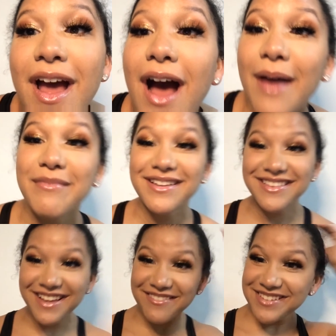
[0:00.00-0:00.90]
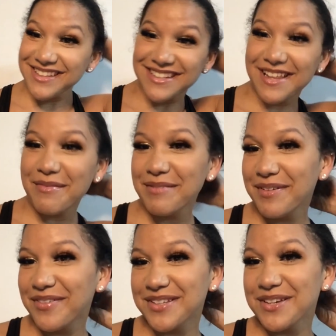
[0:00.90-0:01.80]
I'm in love with these. They make
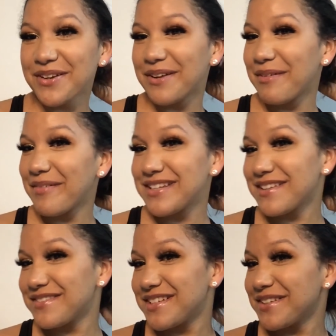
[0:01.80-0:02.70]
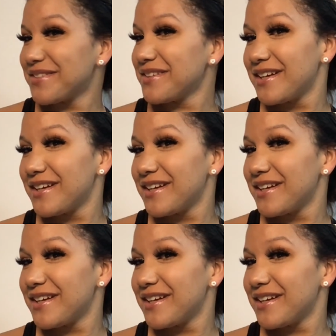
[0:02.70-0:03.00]
me feel so good about myself too.